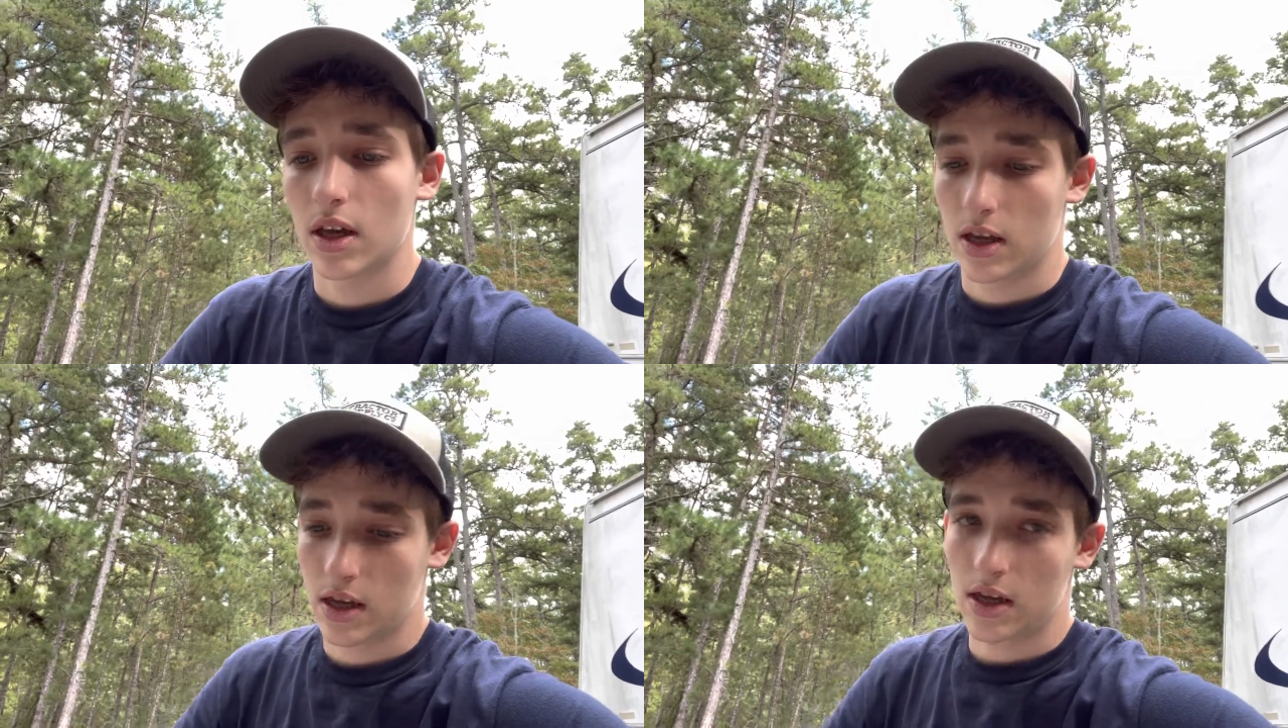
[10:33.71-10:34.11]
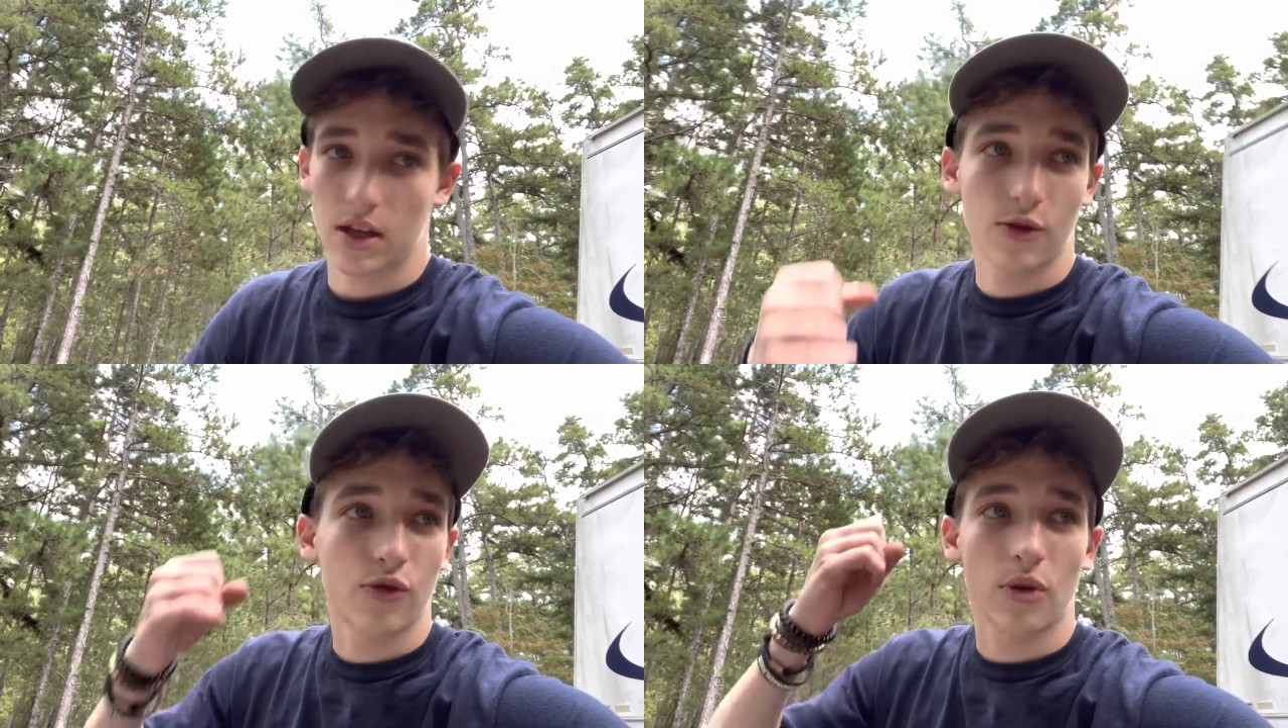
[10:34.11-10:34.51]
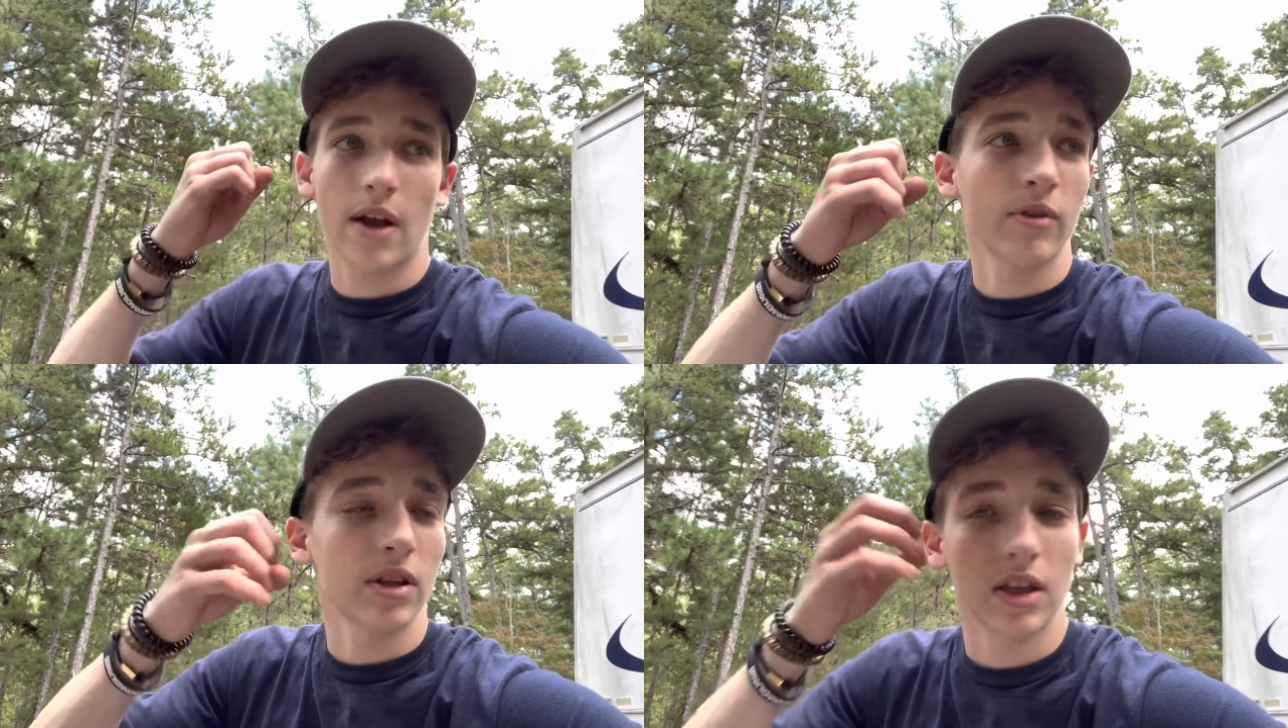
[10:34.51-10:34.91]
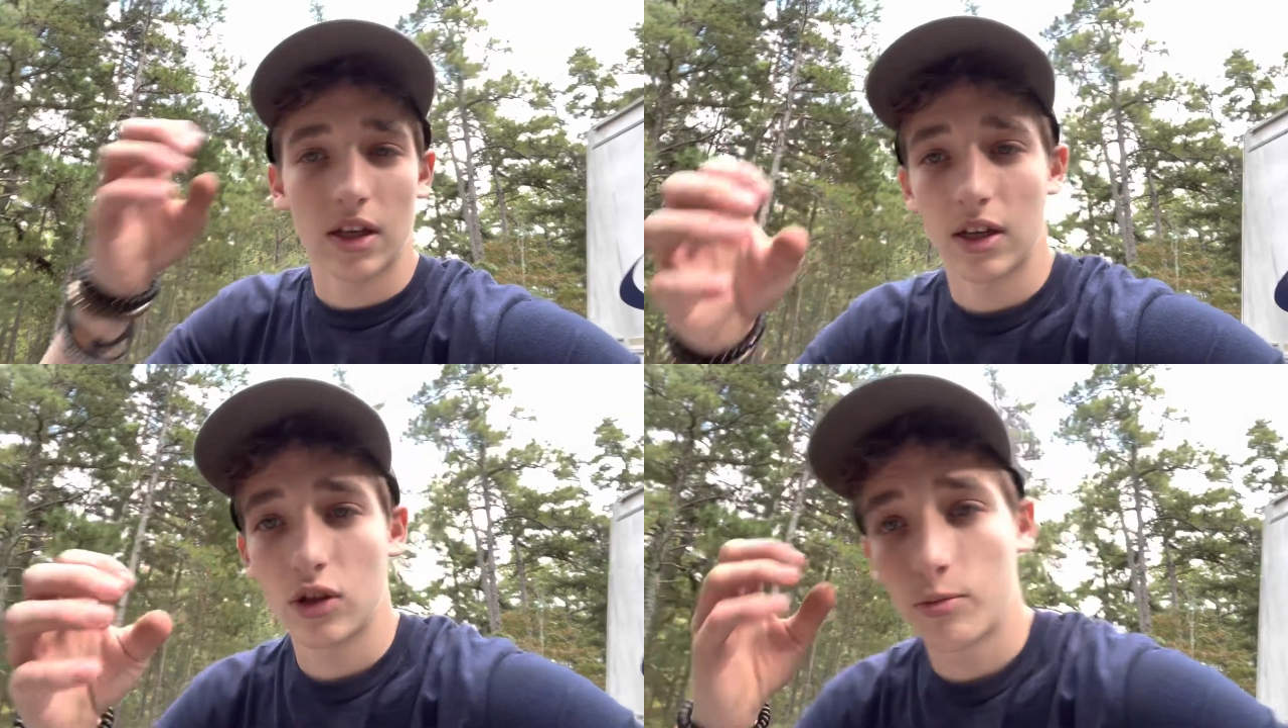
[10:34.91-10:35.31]
And for
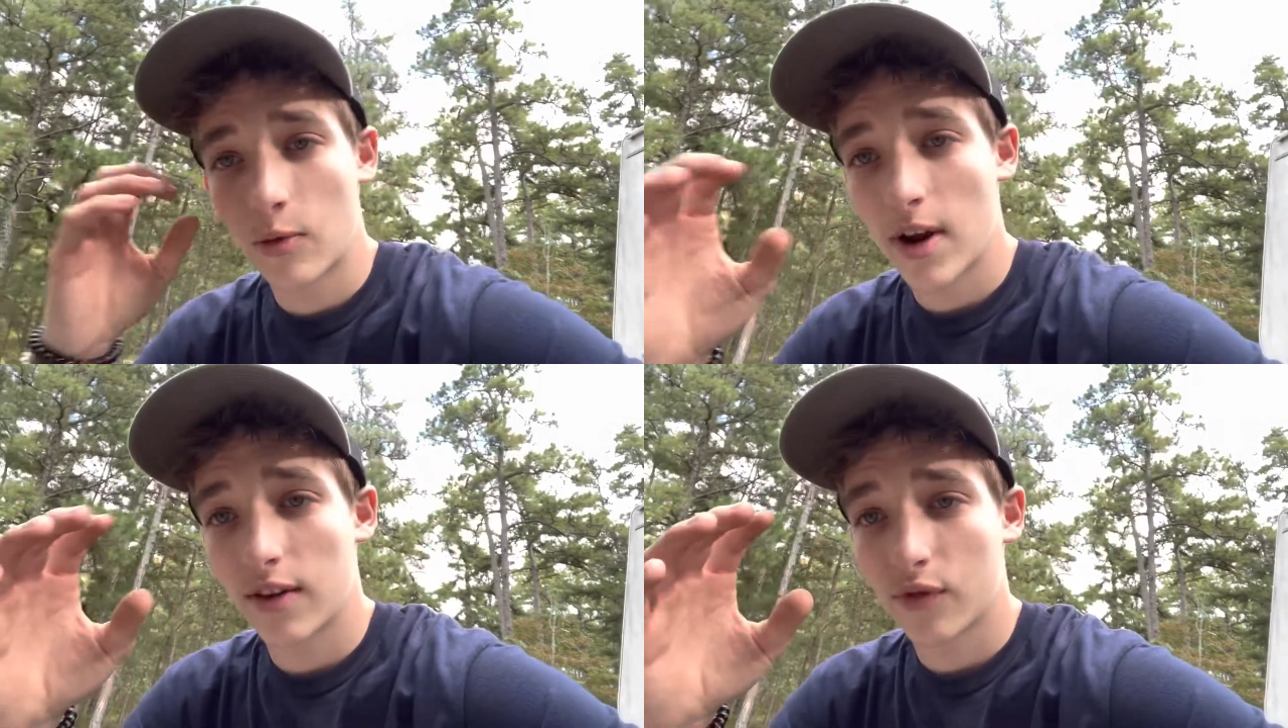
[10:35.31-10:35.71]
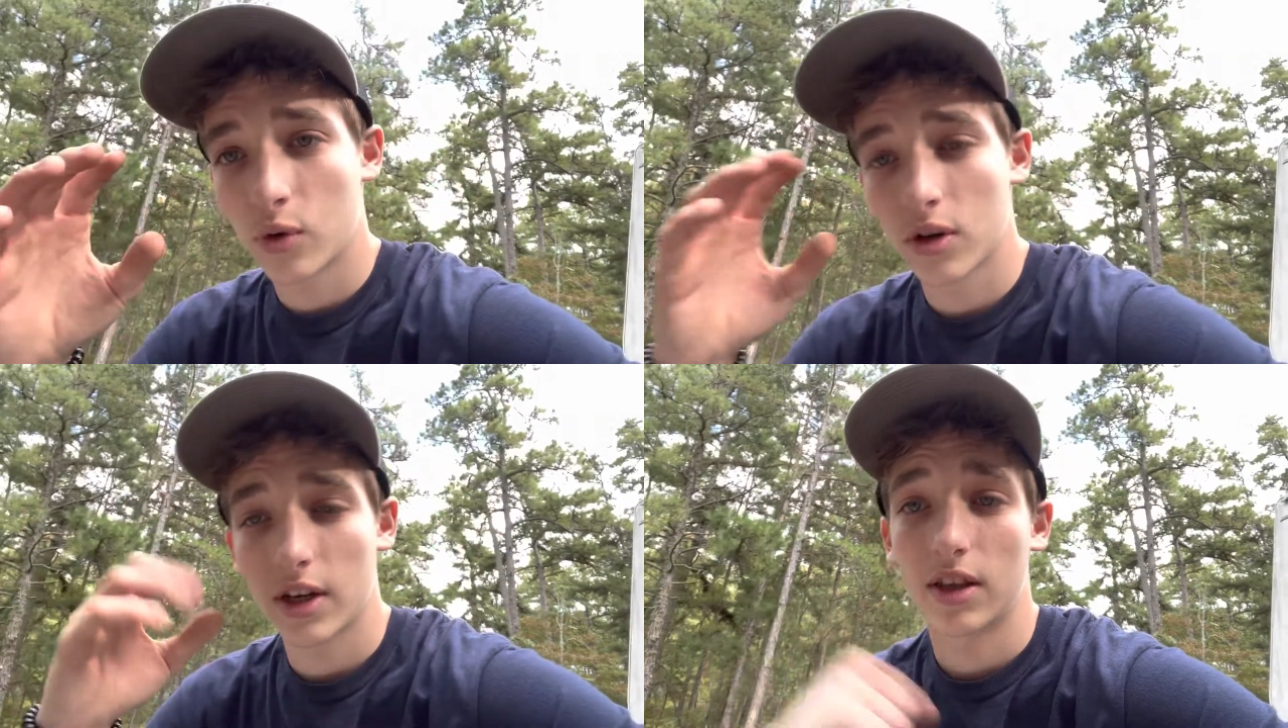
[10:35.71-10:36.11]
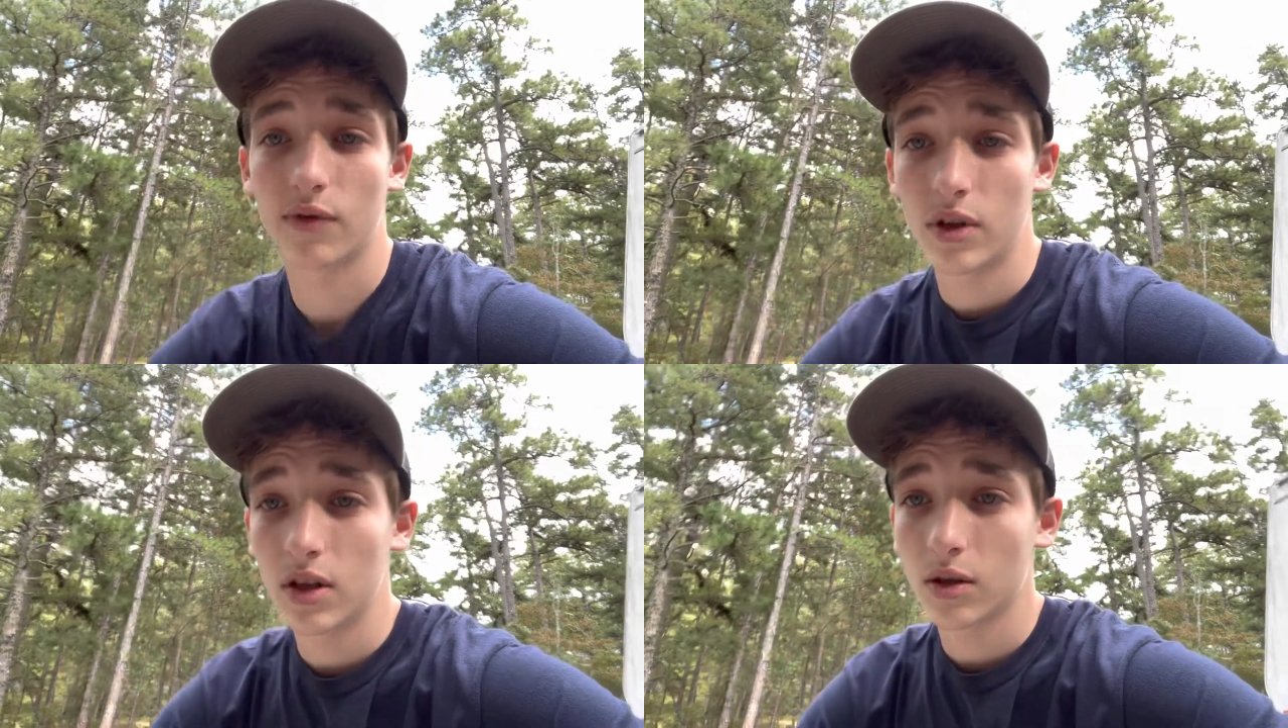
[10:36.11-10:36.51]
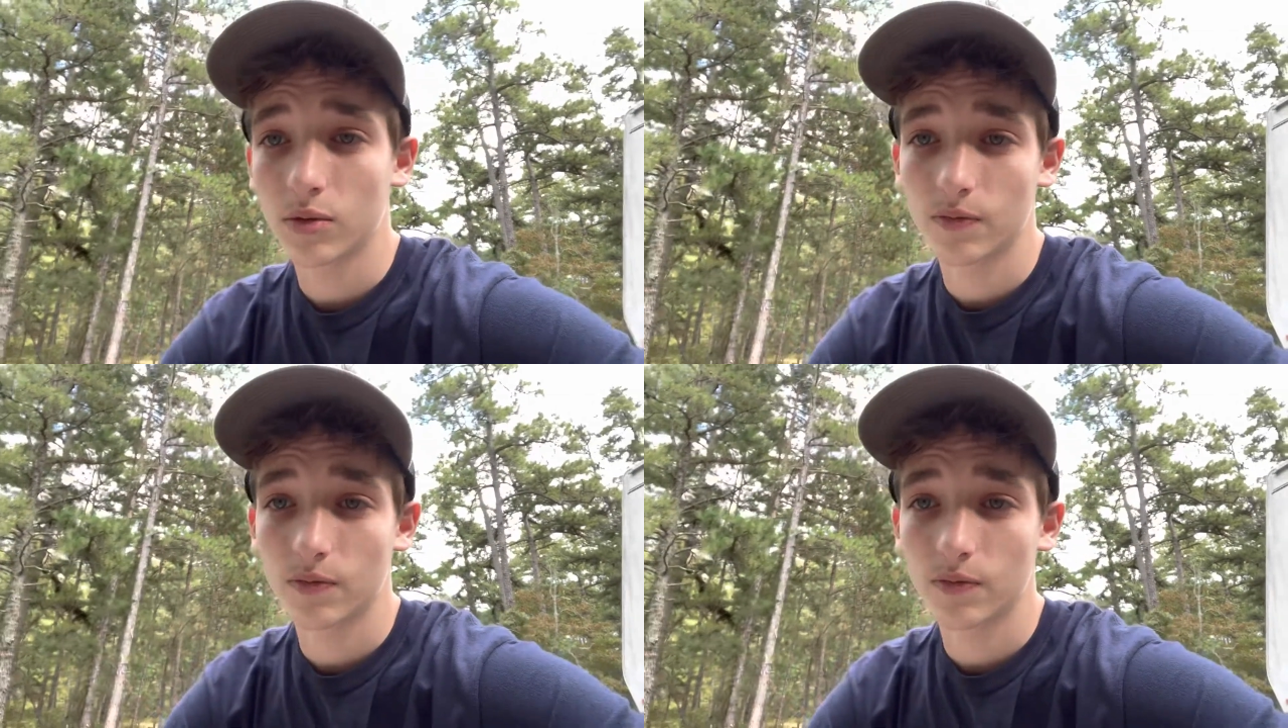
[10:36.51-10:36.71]
everything you've been waiting for in the video,